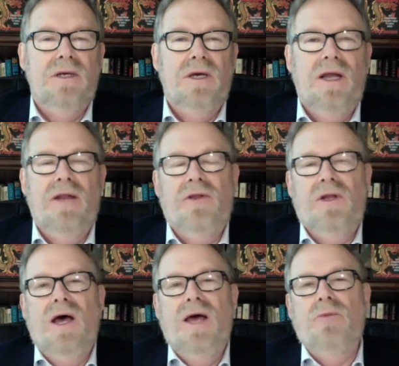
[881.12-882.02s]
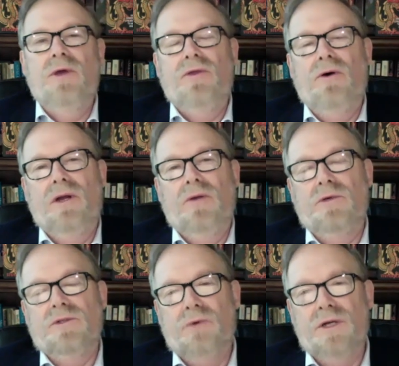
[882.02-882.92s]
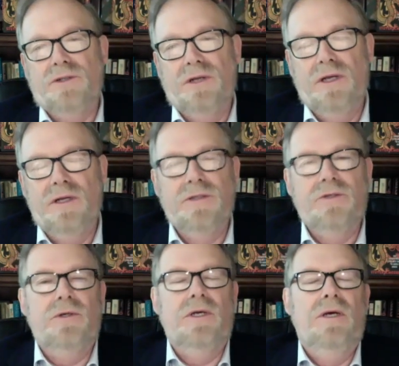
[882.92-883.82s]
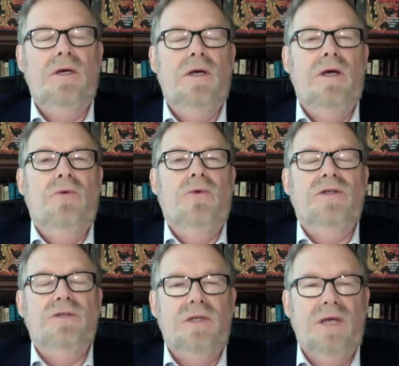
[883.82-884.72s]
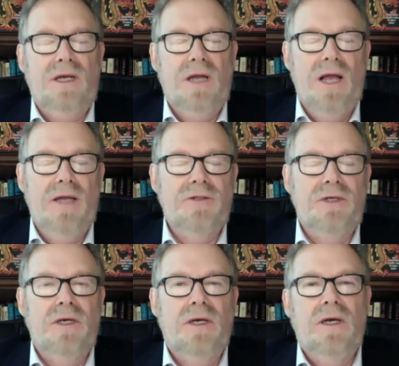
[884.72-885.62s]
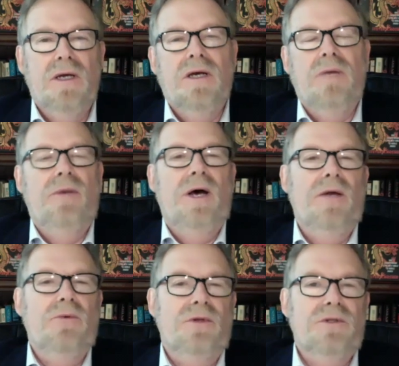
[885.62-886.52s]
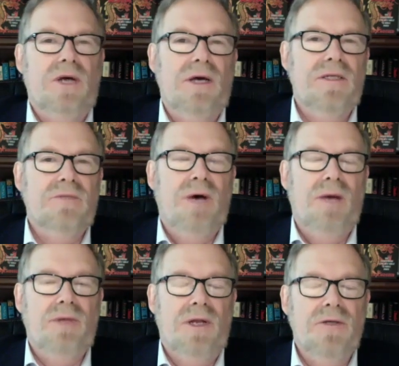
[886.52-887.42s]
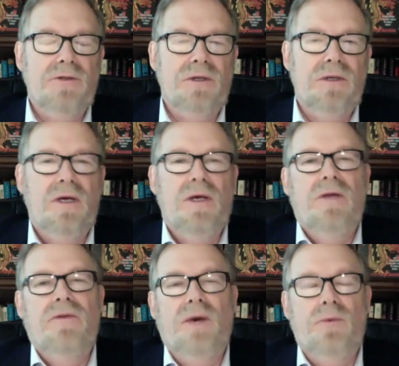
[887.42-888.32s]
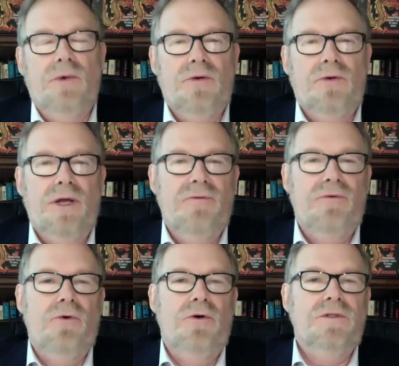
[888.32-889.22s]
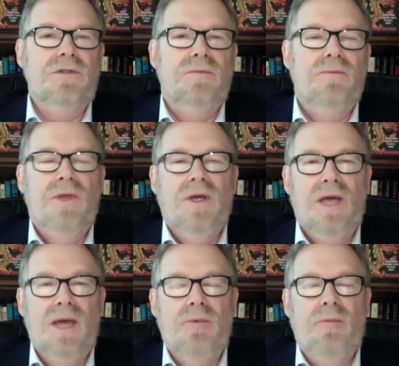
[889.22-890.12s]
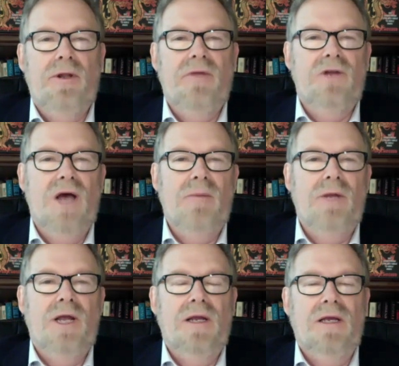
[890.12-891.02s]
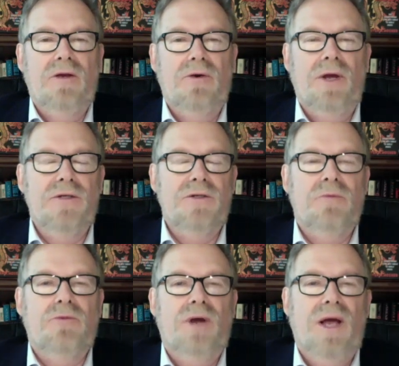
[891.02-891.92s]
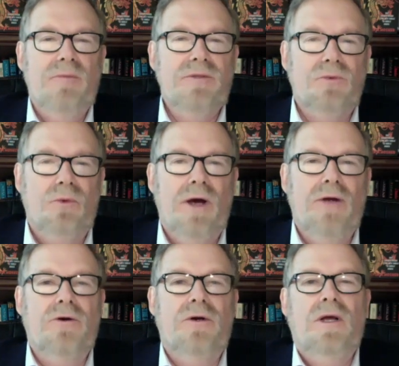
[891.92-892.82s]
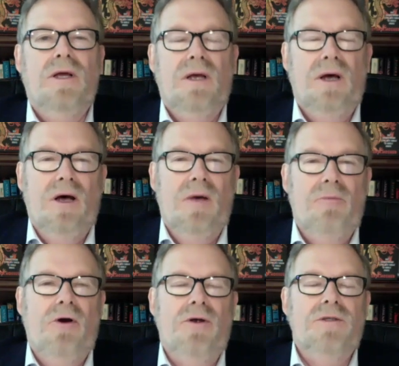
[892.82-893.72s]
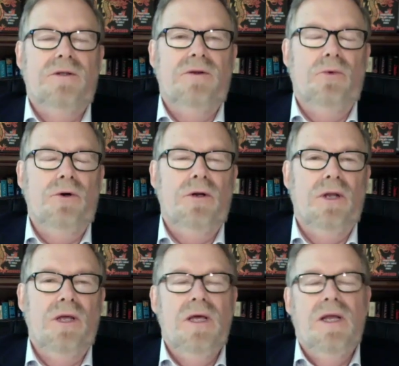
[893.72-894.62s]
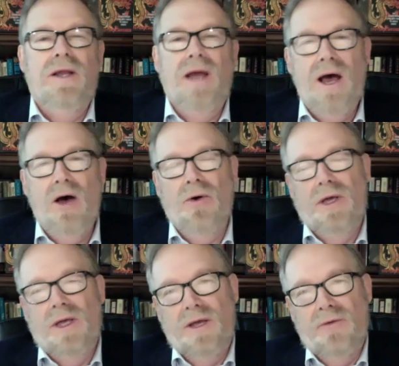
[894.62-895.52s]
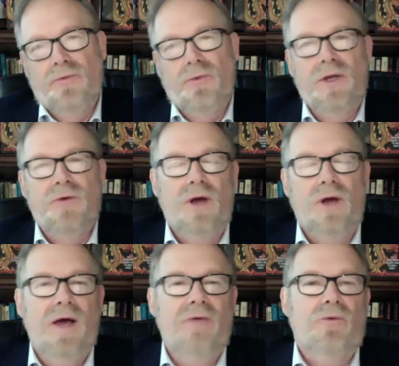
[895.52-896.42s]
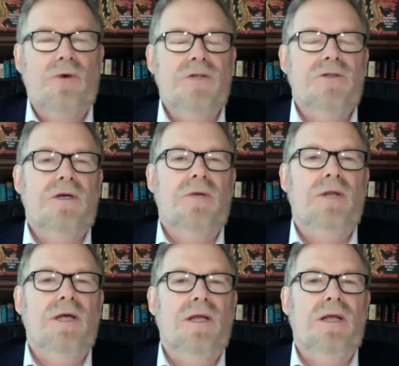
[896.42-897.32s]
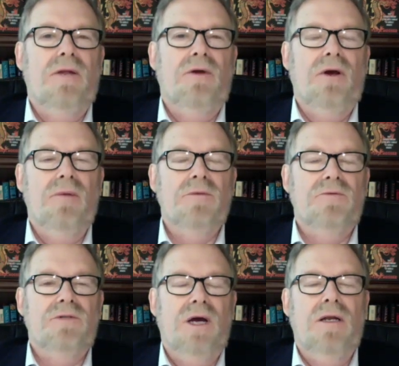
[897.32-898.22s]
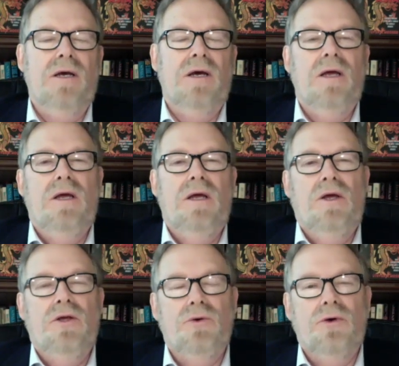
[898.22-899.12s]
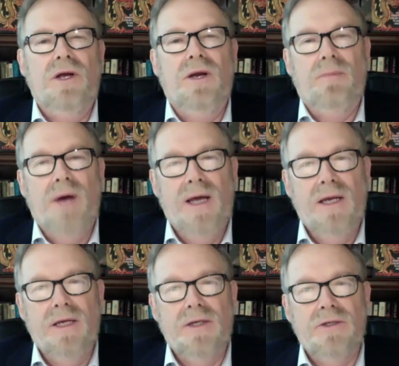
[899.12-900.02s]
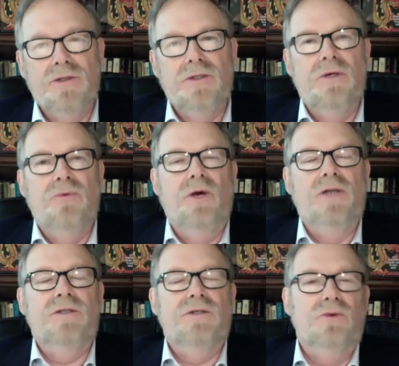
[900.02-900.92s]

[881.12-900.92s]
And at the time, we thought it was Russian industry, Russian technology, combined with China's population, that would create a force capable of dominating Eurasia and perhaps wider parts of the world. Now, if we drive Russia completely into the arms of China, you are combining Russia's